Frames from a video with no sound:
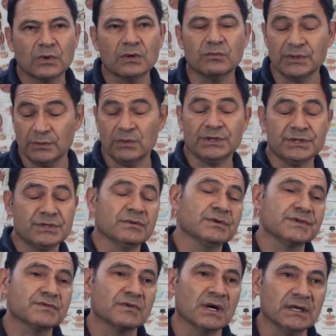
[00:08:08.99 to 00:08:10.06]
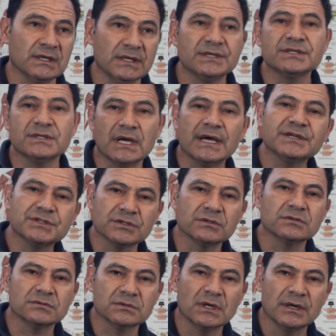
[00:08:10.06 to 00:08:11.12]
What we want to do is run an
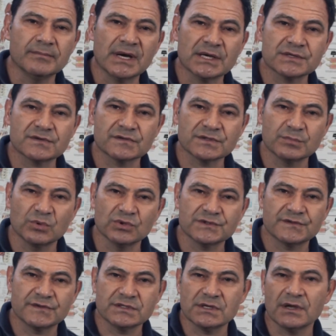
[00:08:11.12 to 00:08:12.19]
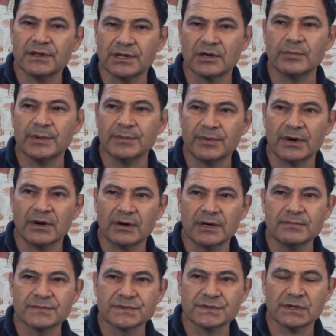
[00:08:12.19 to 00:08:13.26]
international Master of Sports Physiotherapy program.
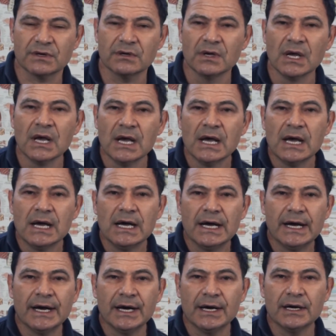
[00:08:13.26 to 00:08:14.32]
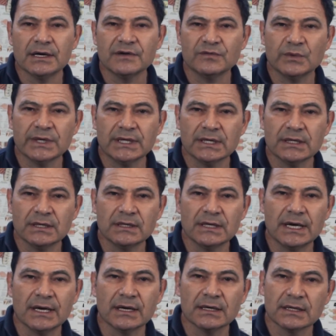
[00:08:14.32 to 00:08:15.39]
So if we can
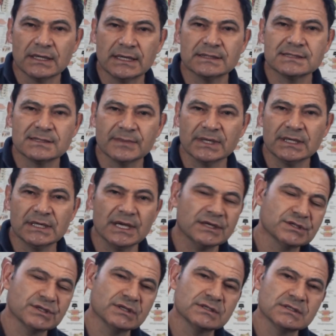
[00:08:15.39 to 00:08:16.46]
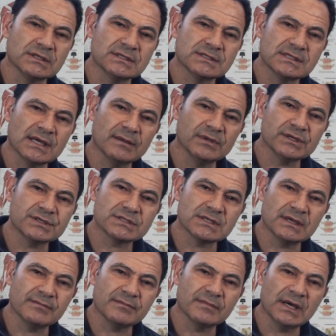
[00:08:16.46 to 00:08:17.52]
get some connections and establish
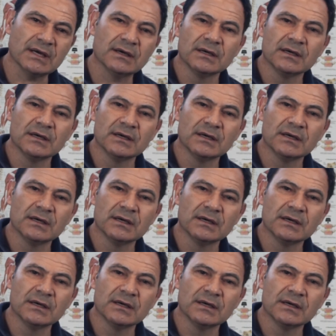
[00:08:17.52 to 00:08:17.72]
some